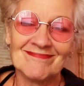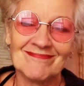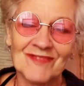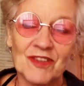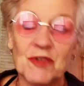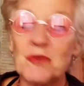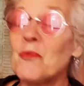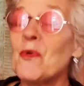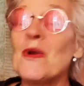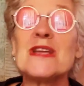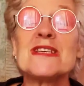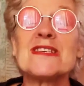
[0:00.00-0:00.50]

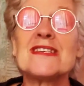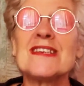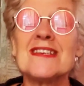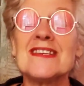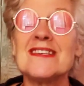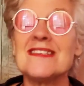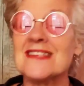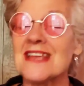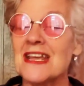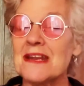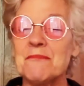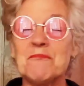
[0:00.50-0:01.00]
The
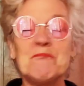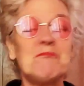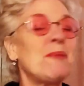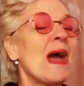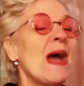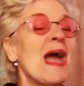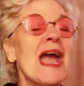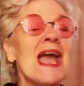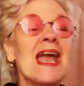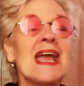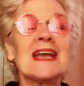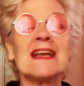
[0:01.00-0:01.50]
whizzes and
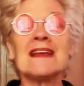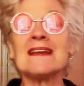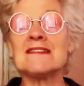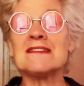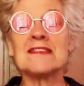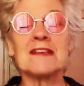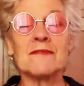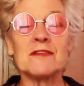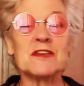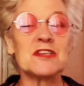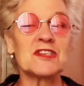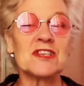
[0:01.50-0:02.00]
bangs
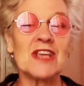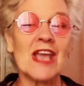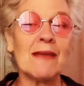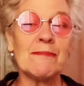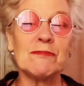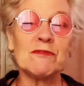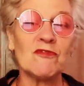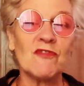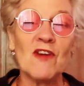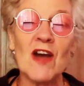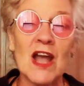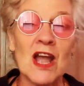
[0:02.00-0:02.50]
of
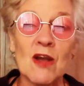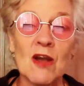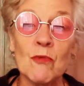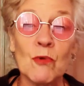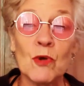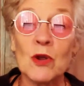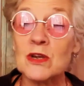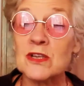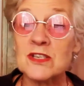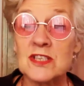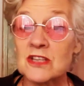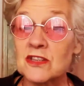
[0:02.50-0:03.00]
escaped
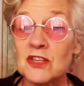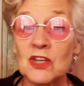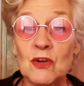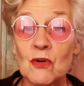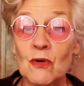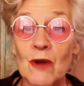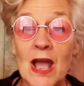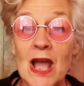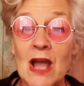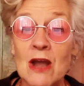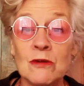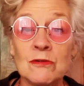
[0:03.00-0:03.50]
fireworks in the
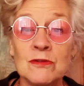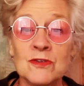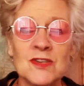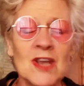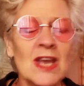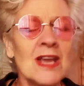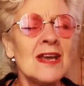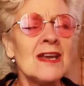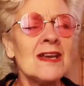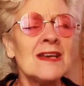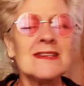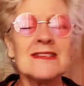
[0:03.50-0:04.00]
grounds
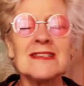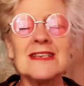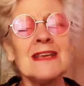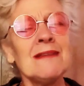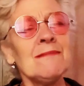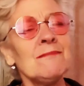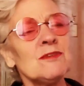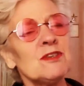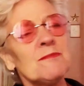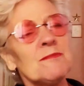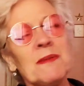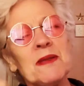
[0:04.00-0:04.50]

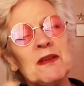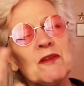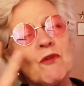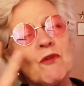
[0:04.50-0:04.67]
seemed to be